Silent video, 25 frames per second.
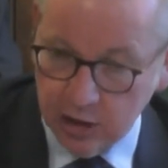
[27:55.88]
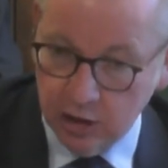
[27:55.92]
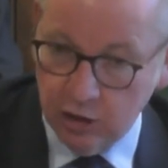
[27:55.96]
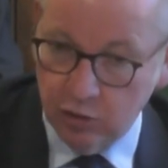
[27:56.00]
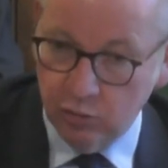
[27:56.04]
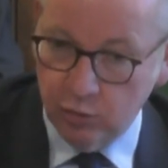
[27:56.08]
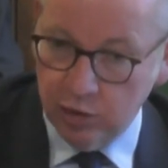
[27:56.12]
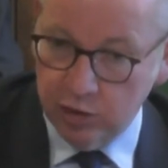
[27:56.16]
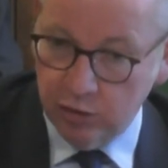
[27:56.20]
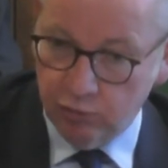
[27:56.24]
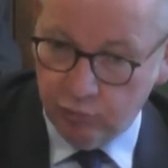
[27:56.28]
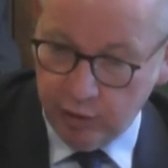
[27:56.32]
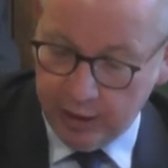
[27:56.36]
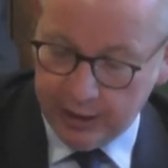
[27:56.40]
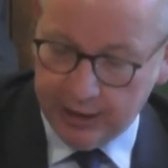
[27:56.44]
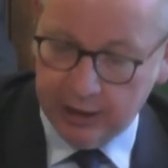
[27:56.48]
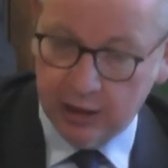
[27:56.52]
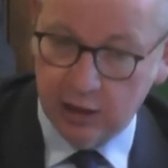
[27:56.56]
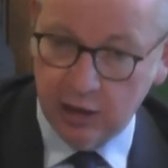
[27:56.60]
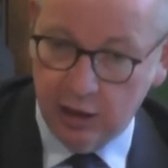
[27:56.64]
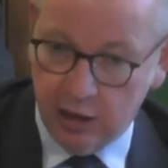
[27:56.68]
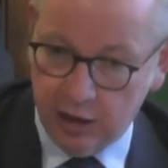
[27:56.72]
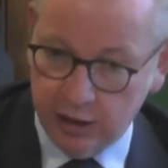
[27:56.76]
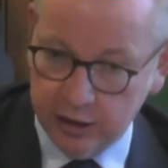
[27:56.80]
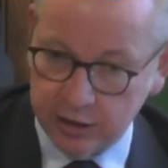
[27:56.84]
we
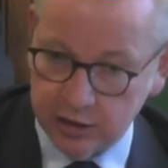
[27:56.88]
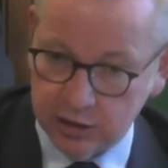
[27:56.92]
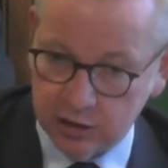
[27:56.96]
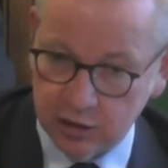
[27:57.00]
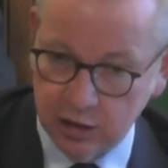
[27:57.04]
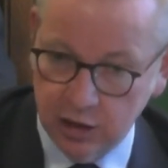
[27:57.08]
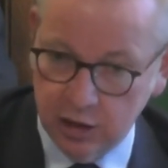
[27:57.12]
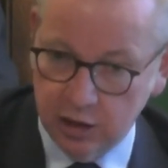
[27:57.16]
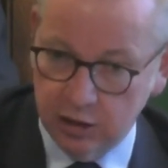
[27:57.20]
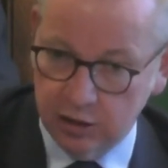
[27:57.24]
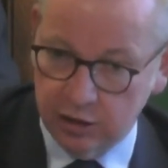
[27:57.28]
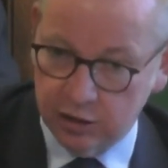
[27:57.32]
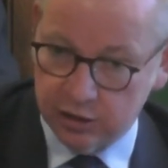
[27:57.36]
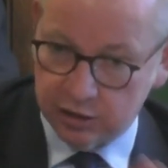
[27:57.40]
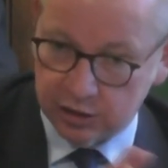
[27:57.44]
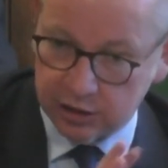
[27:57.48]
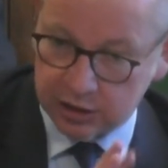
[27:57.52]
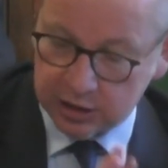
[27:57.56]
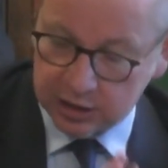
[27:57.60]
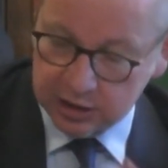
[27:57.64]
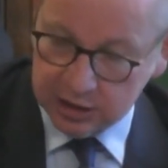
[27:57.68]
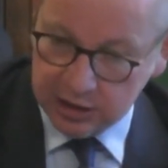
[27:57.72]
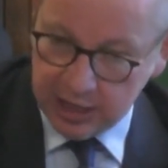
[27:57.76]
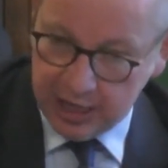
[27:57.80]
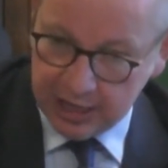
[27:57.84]
recognise the
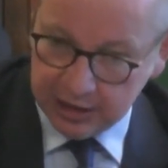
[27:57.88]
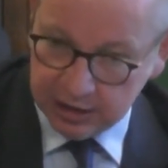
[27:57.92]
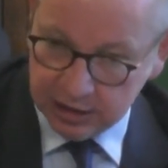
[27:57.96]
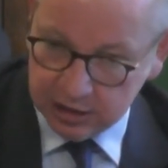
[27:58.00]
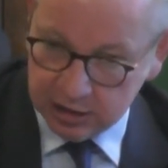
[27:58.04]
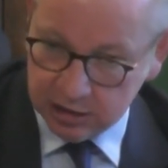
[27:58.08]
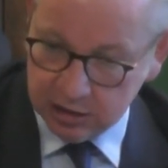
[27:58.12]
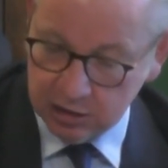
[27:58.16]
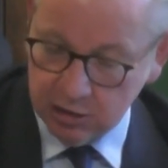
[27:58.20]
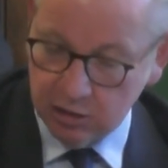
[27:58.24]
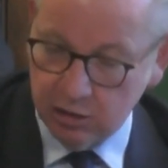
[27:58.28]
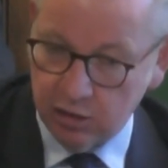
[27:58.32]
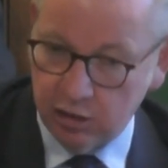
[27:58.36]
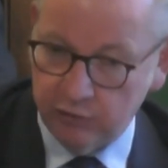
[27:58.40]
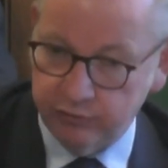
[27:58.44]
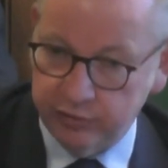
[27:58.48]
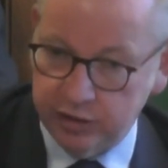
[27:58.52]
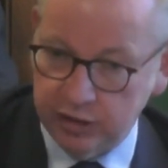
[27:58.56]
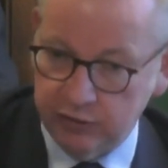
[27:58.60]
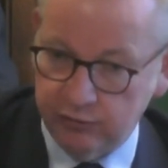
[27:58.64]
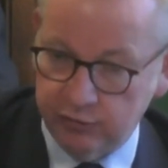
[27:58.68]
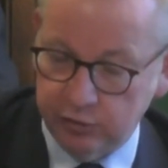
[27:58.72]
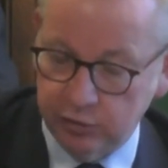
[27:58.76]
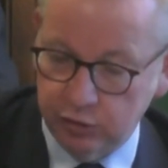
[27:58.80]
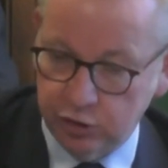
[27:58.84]
success of
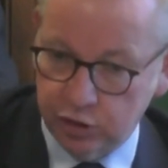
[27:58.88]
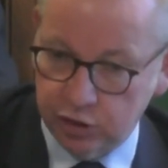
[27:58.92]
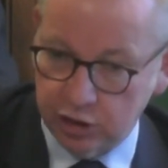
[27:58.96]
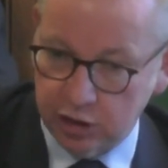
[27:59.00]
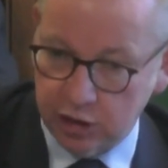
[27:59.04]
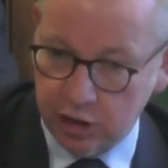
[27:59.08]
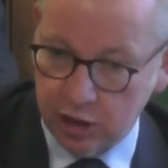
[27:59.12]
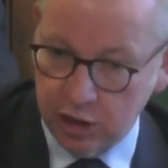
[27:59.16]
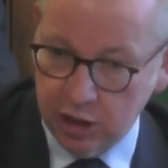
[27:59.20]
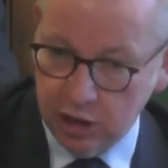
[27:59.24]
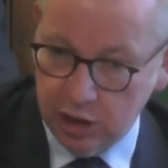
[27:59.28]
devolution